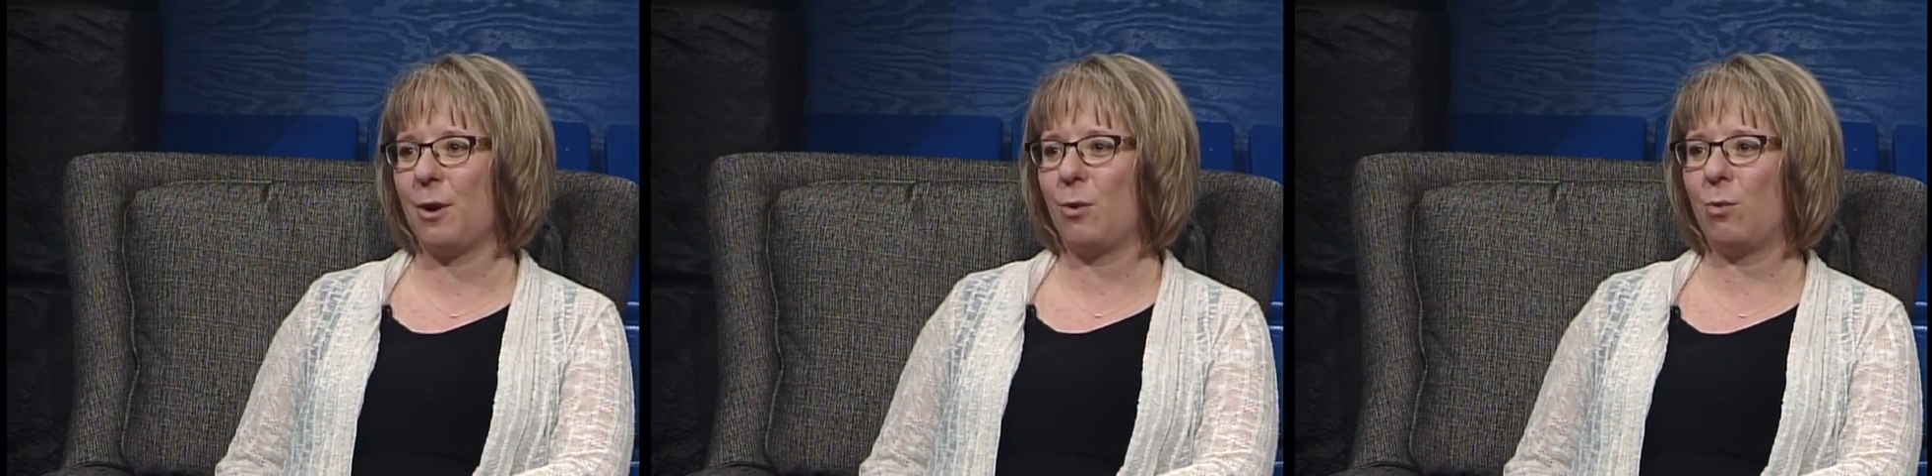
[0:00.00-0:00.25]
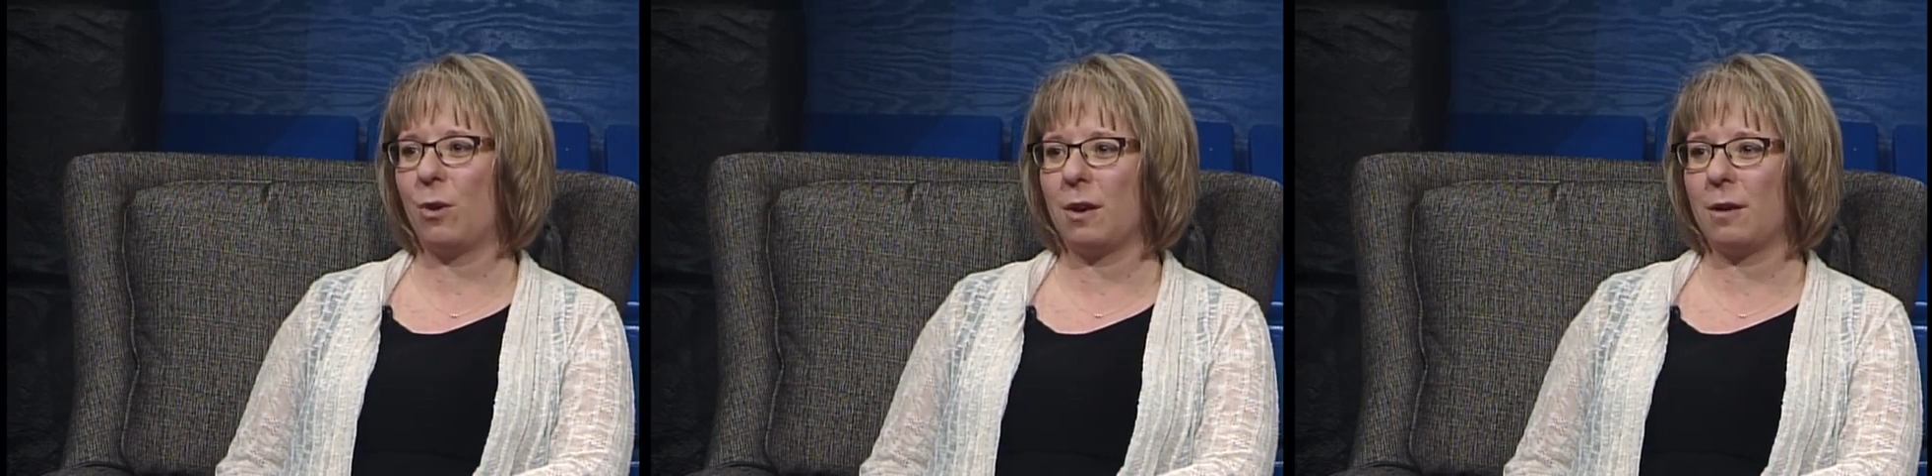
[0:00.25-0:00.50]

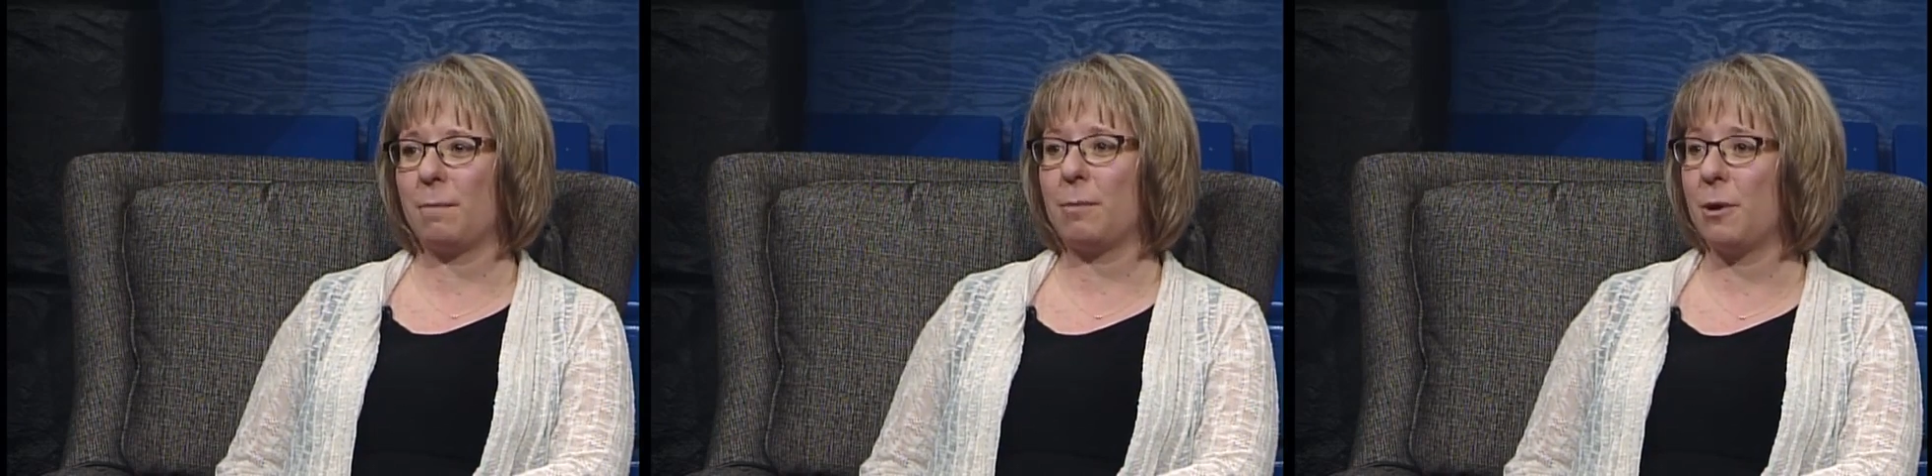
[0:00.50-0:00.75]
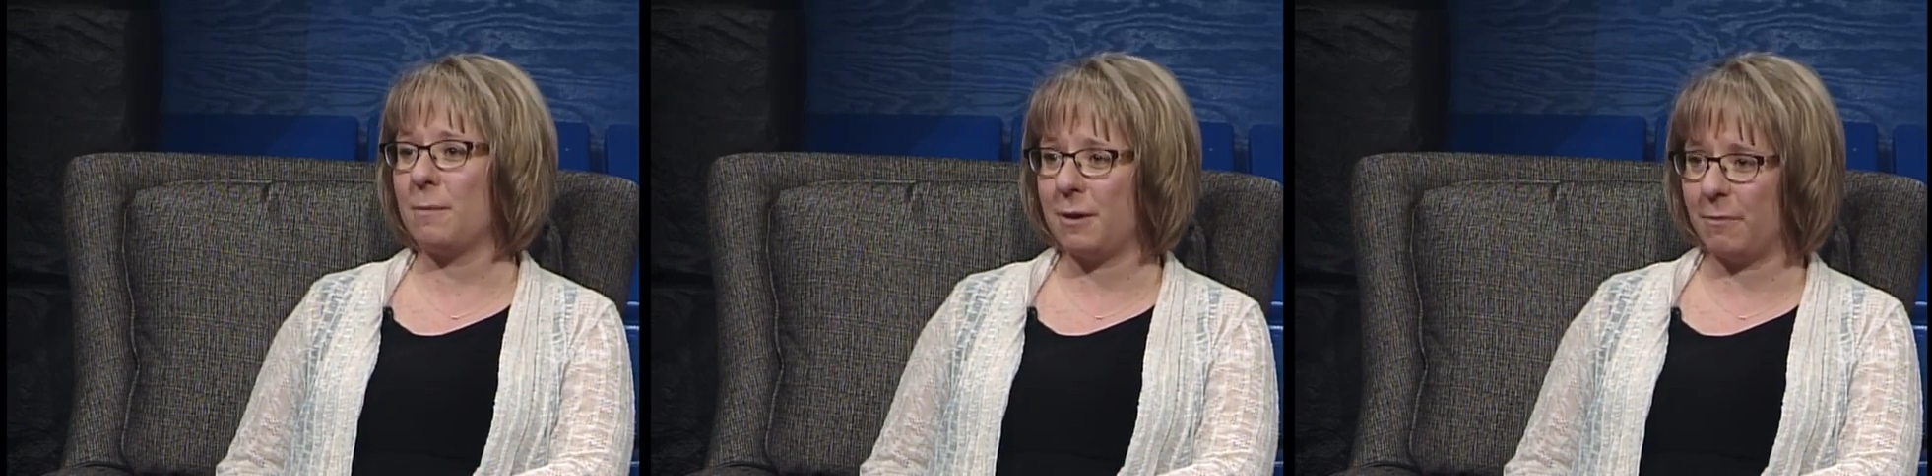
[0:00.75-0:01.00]
were
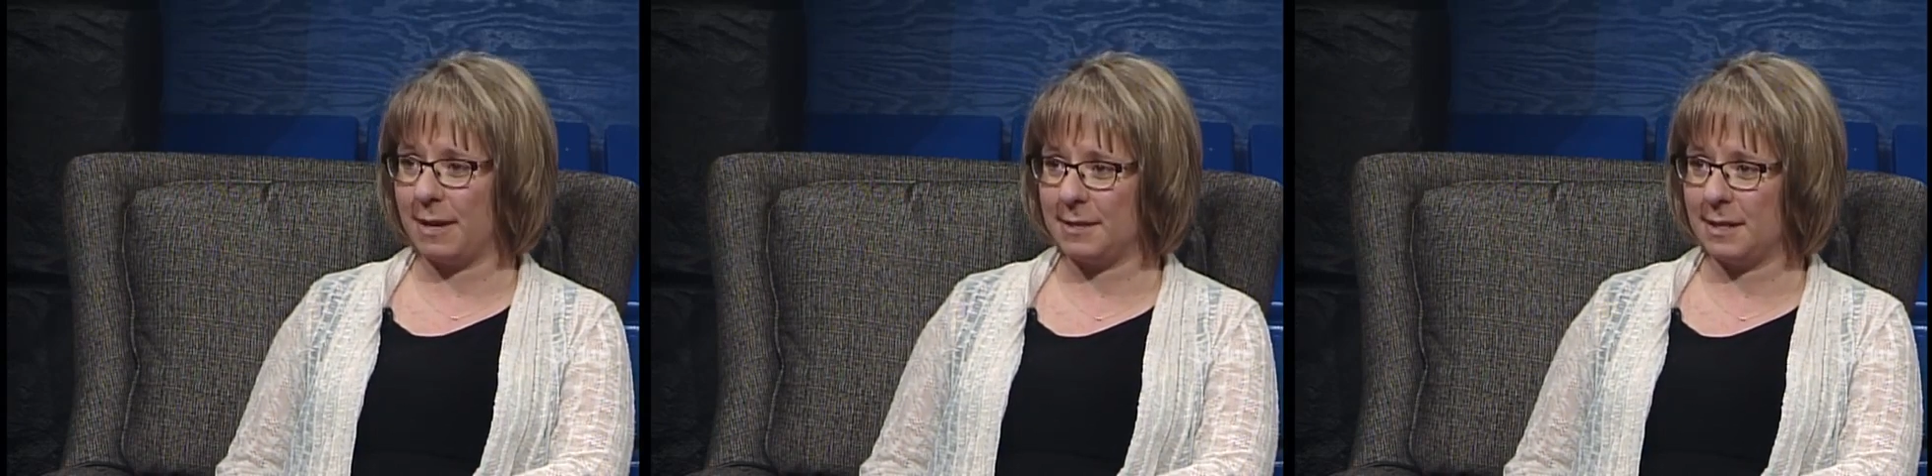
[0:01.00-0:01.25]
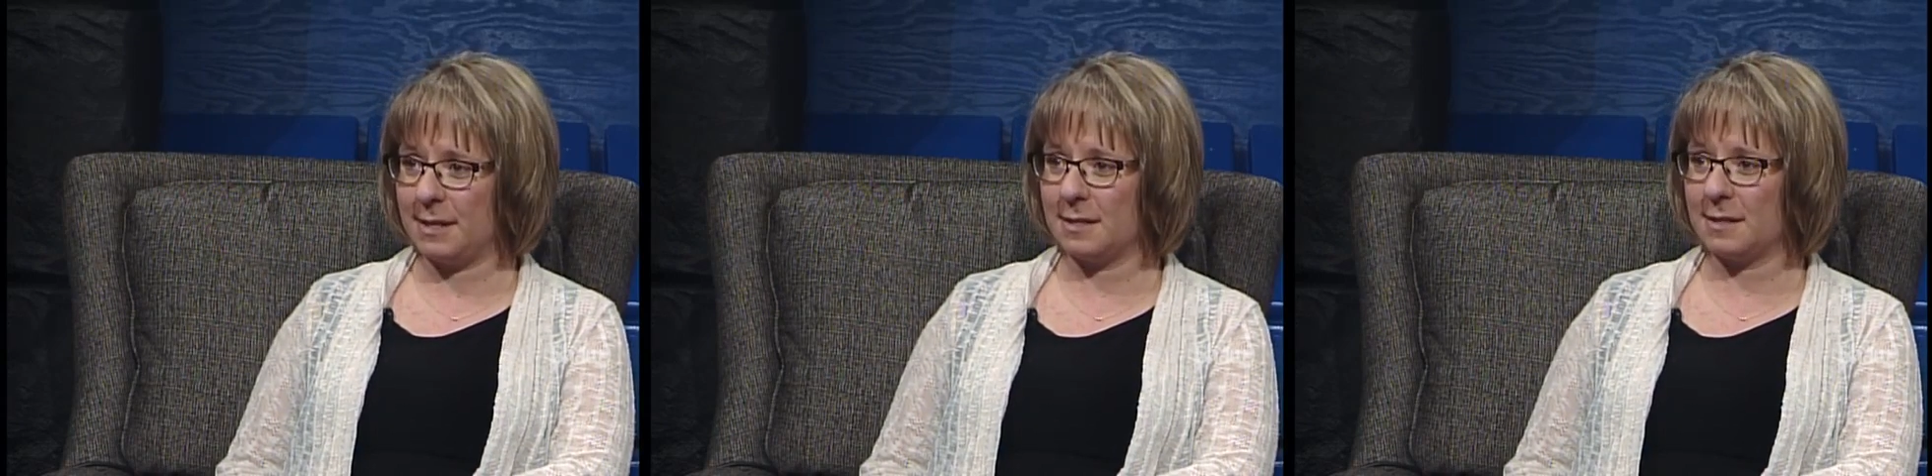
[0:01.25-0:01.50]
permanent
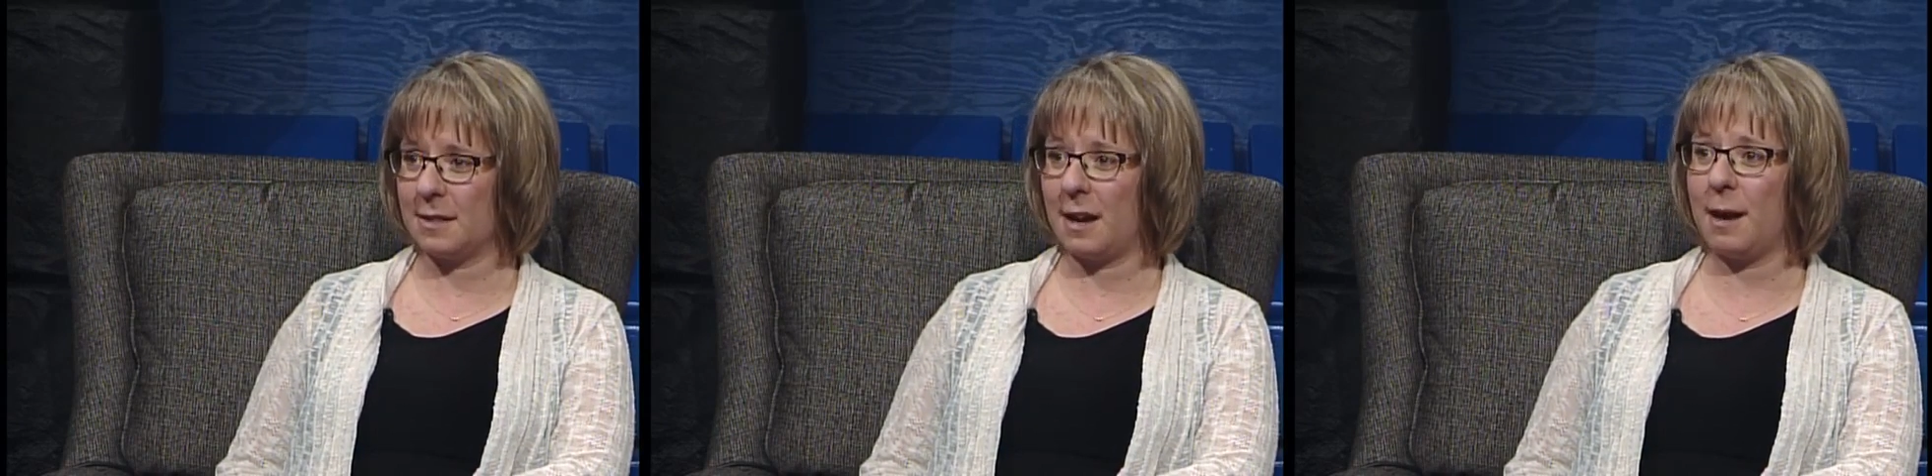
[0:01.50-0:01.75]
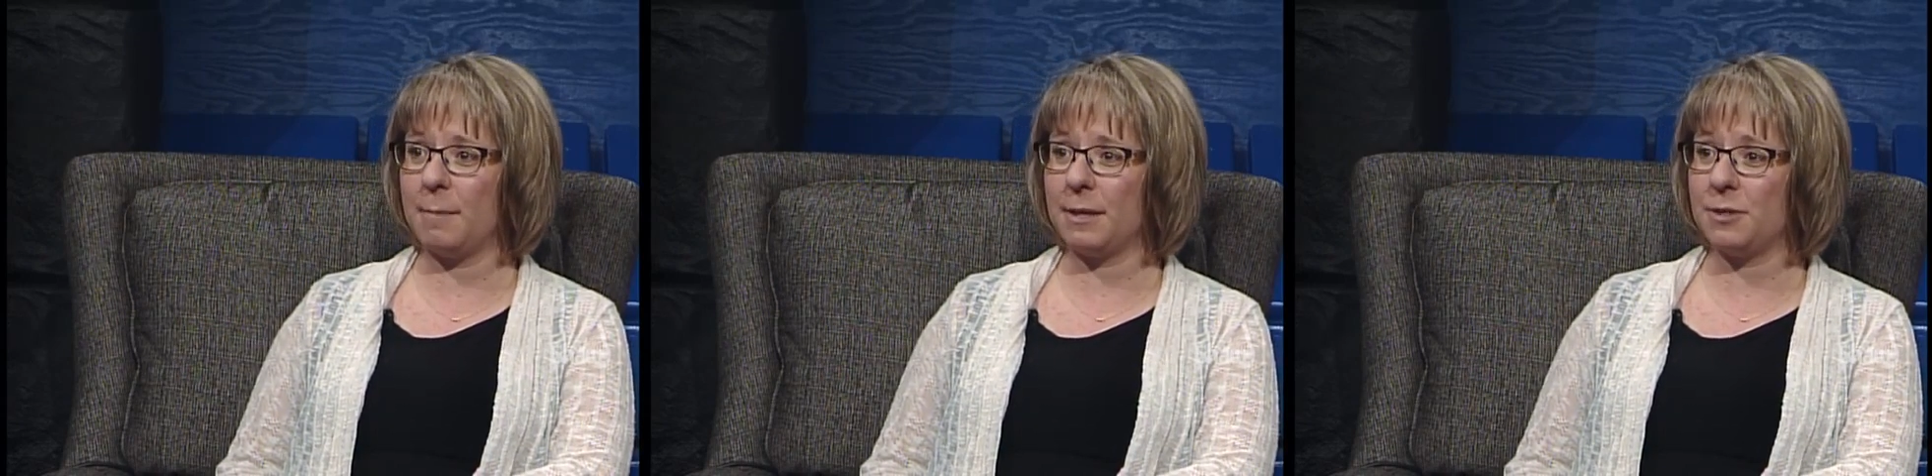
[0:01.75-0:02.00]
residents
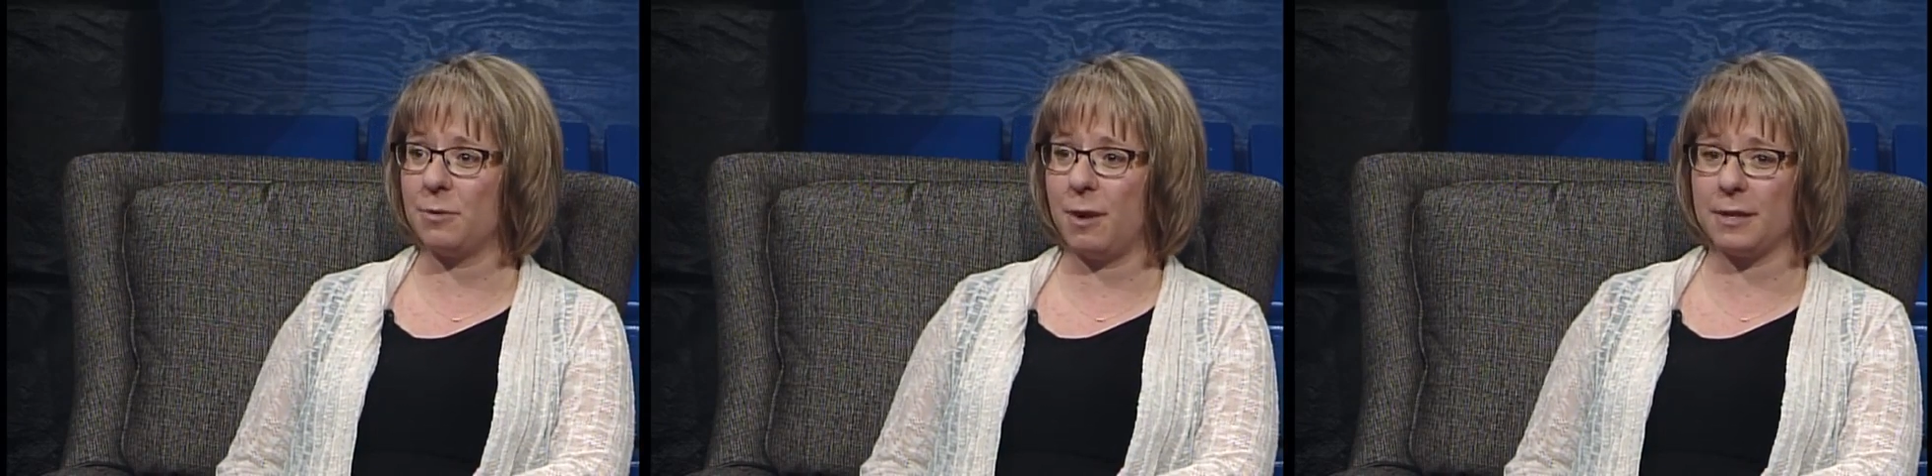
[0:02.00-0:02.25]
coming to